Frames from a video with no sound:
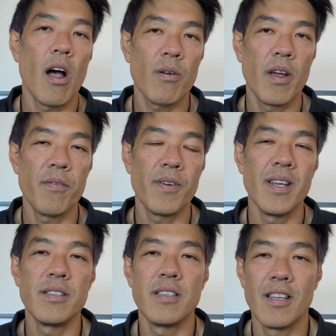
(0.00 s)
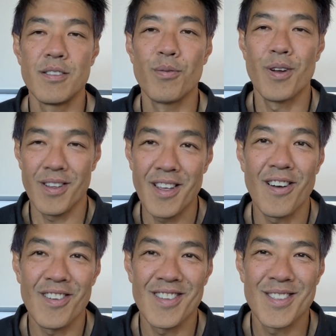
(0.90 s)
RF. It's really
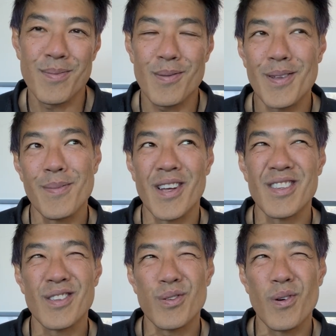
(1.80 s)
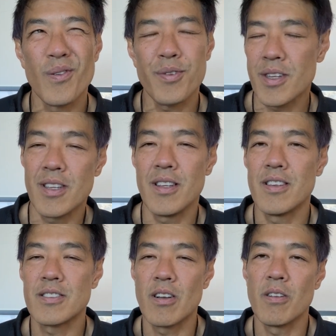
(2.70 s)
old. It's probably about 12, 13
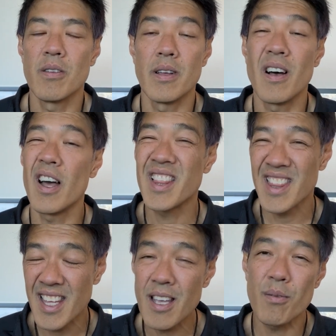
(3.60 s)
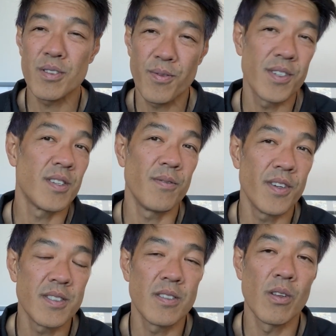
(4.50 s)
years old. I think it was first
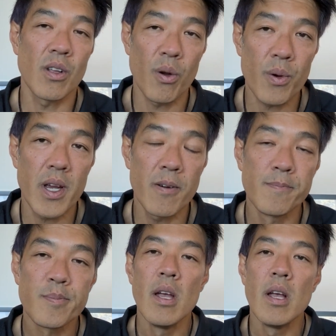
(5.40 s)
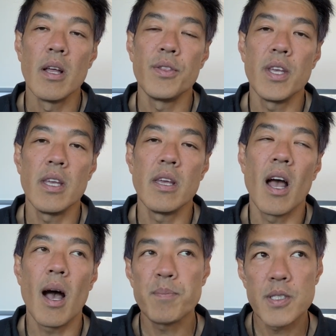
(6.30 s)
invented in Korea. The
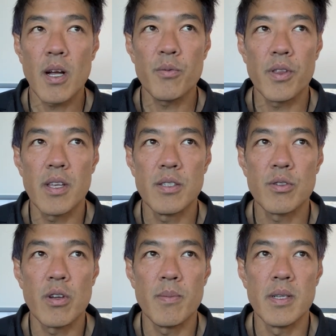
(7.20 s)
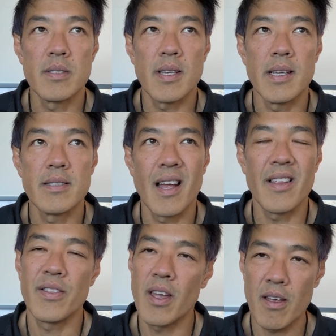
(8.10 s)
upside with these treatments is
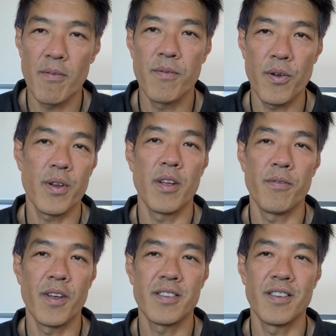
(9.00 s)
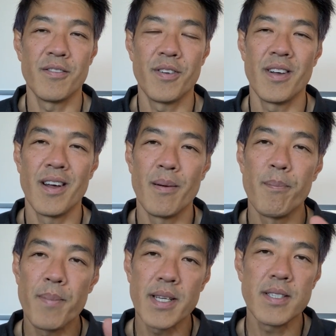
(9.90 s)
that they are very effective.
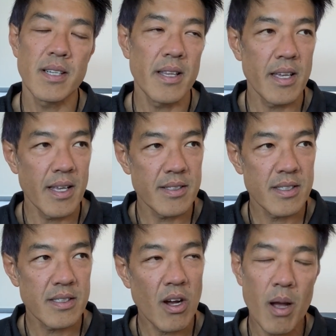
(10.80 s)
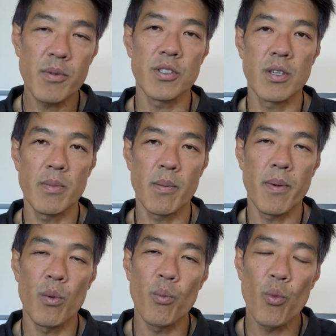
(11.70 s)
Basically, it's time consuming,
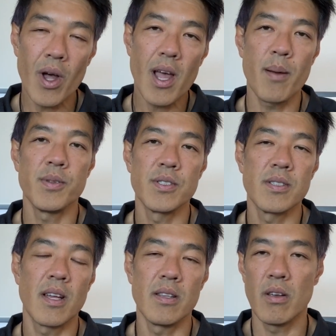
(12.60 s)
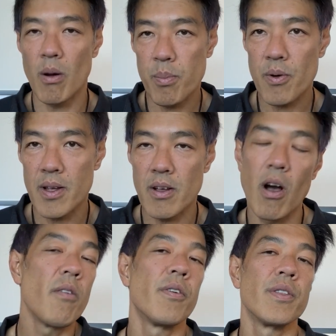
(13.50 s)
but what happens is that the operator,
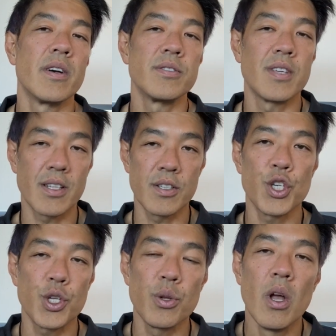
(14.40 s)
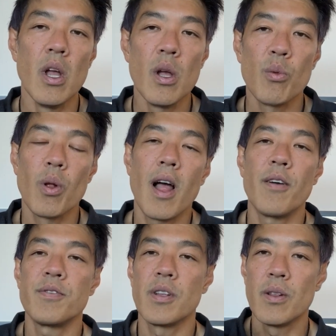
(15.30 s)
often a technician, will
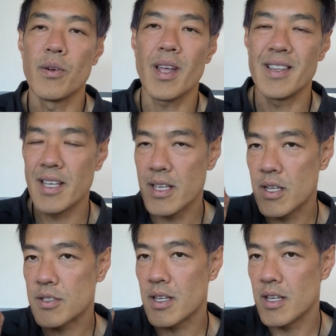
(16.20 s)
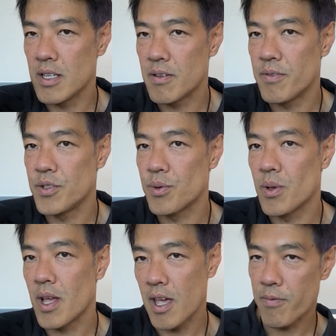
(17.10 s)
have to look at each individual
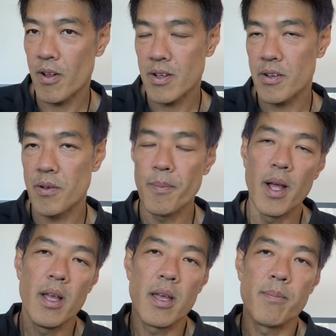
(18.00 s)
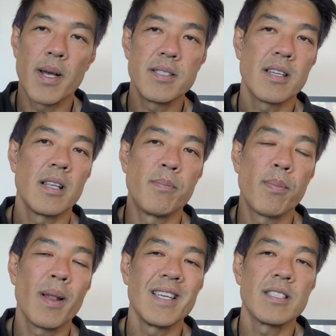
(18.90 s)
hair follicle and basically
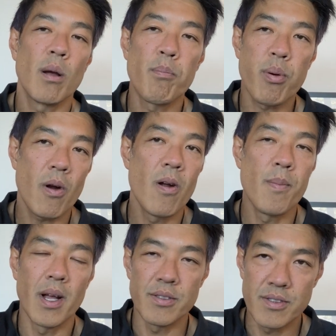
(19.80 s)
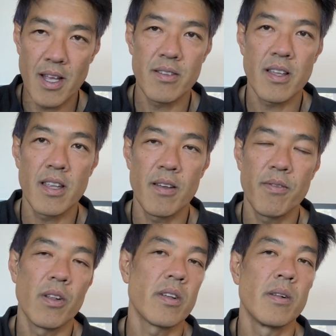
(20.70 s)
place a probe down that hair
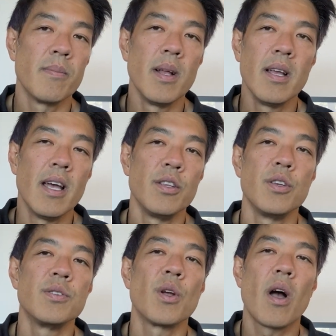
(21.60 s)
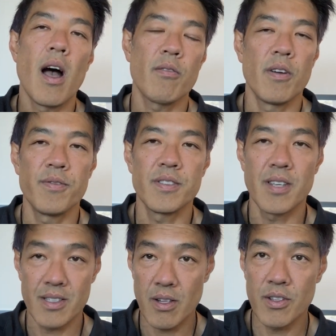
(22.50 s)
follicle and use RF
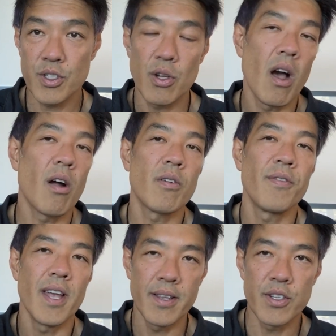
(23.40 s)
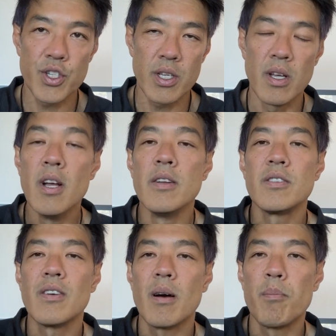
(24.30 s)
technology or RF energy
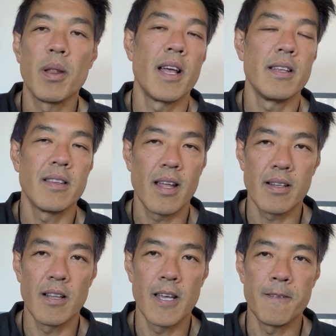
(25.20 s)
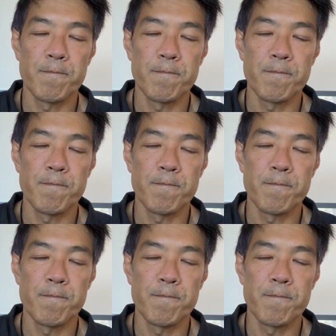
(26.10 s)
to ablate that gland.